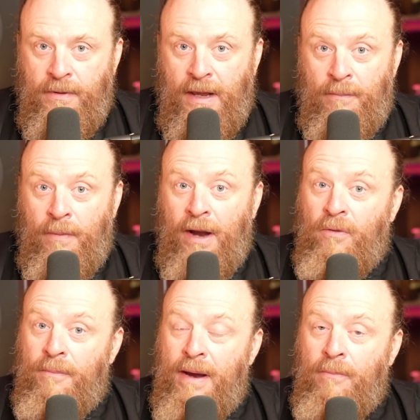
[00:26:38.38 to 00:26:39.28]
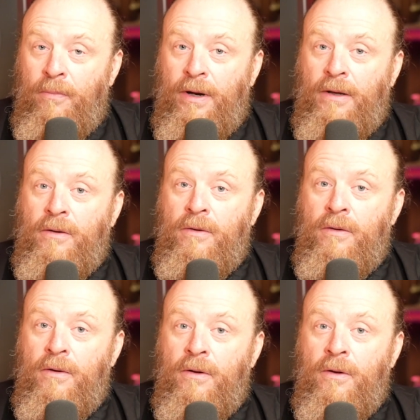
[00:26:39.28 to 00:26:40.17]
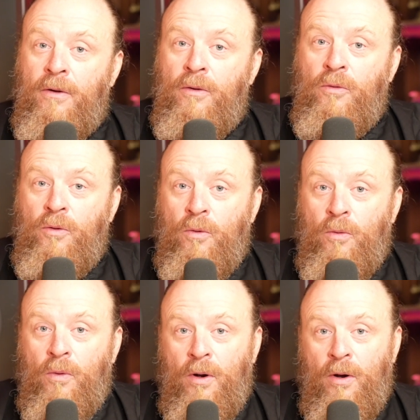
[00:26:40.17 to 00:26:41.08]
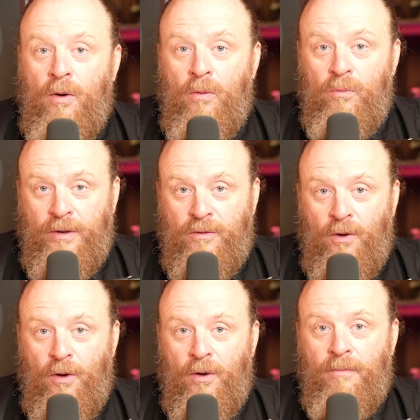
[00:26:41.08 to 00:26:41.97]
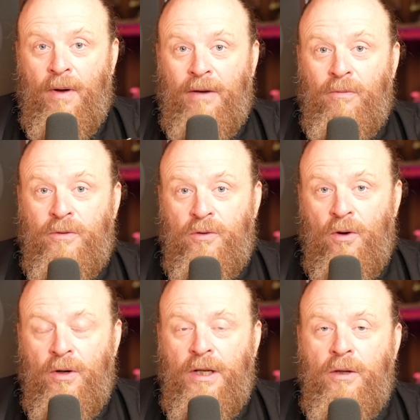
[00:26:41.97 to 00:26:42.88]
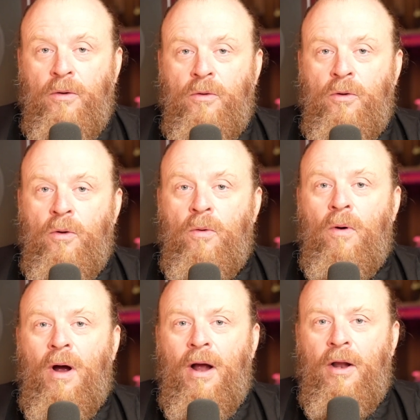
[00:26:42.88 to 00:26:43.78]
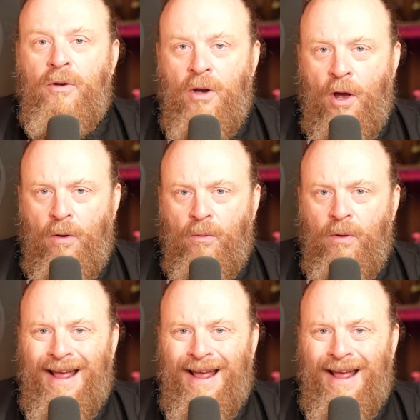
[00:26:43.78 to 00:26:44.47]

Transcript: and by remembering, you return. By returning, you know.